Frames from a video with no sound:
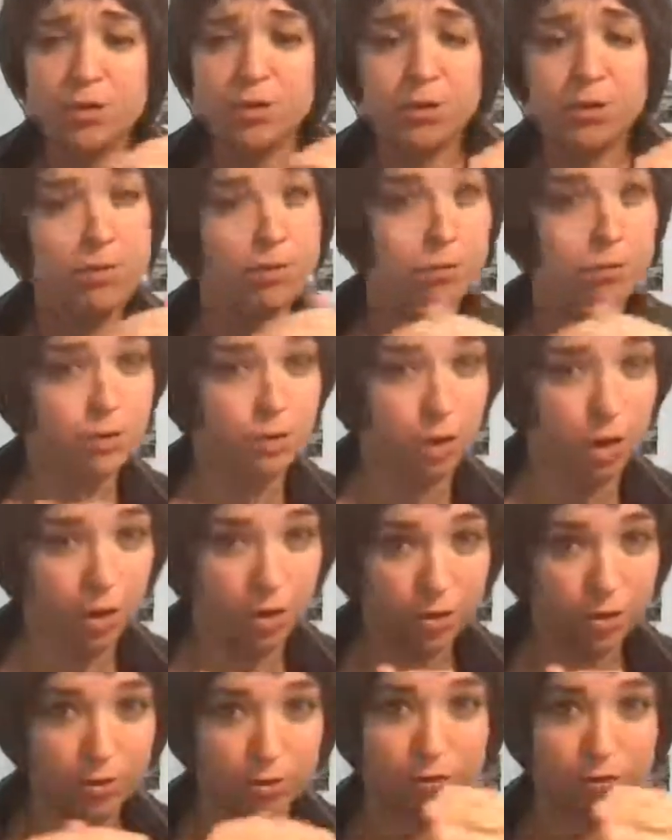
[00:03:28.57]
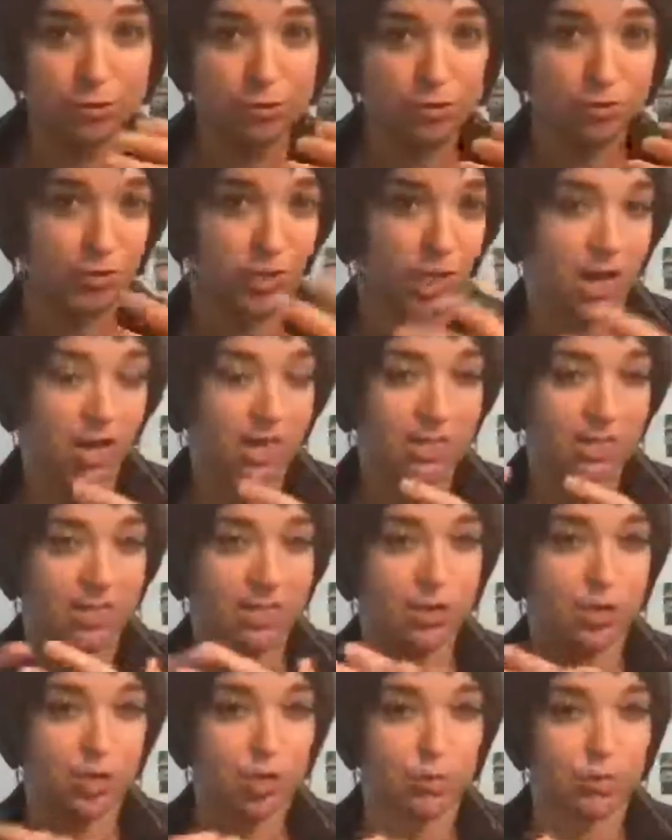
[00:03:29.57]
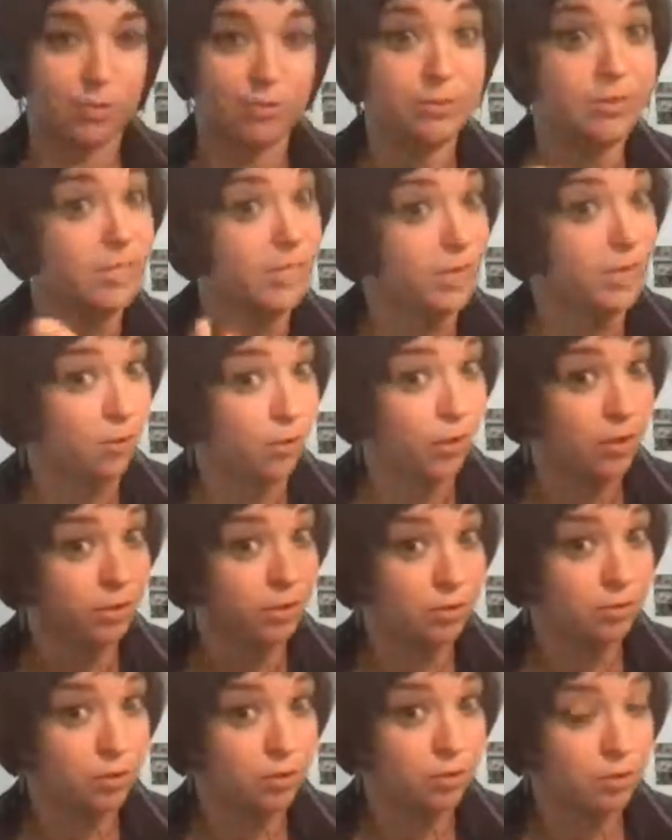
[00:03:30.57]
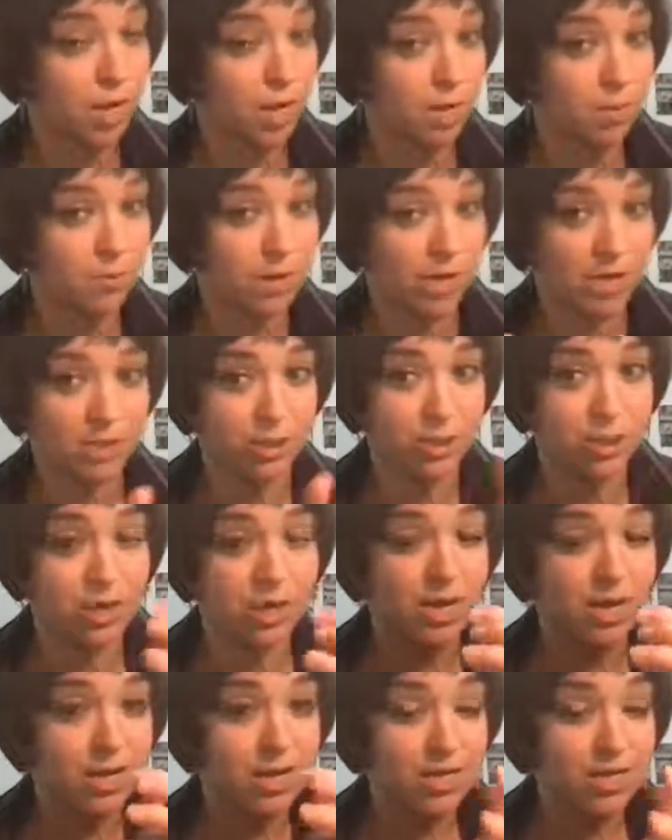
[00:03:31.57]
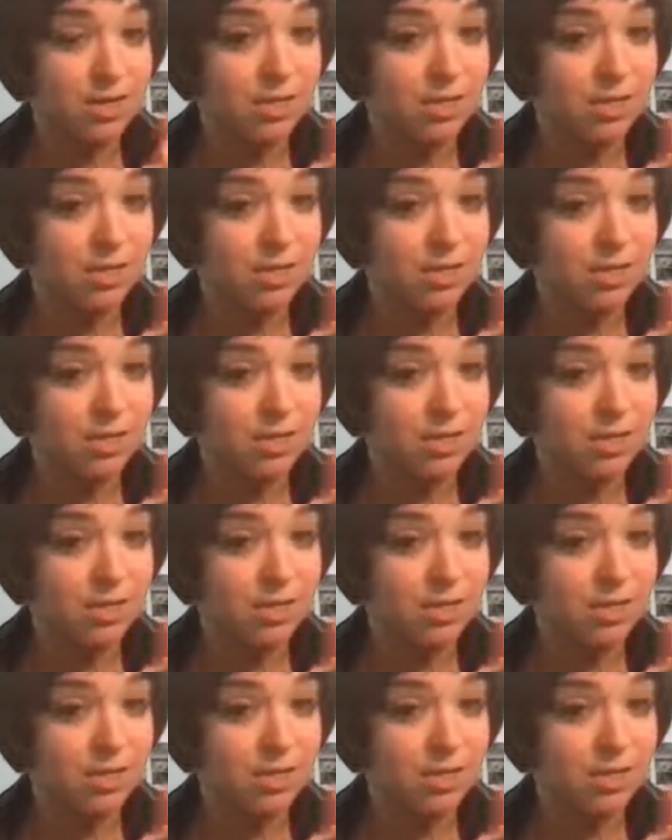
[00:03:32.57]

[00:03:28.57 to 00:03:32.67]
get to know you through your articles, through the content on your website or your social media page.